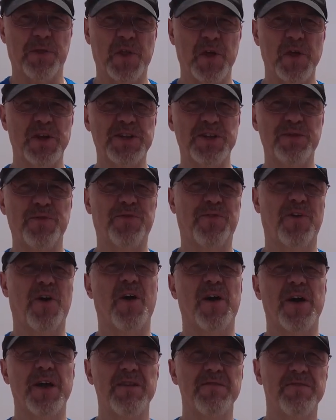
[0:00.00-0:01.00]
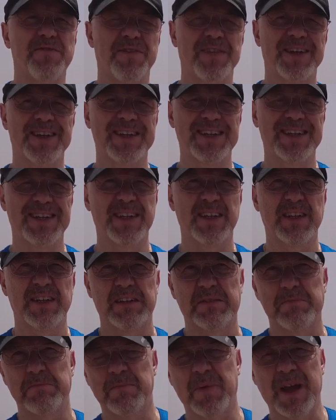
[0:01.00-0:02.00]
35,
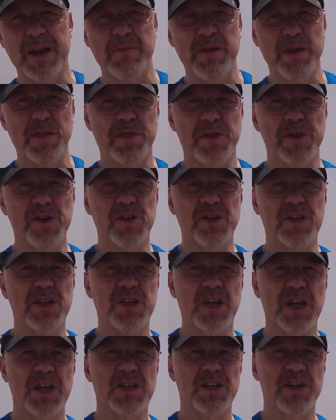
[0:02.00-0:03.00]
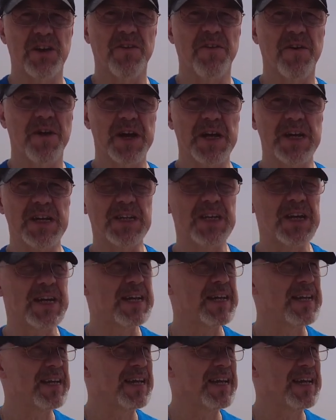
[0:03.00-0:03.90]
maybe 36 degrees.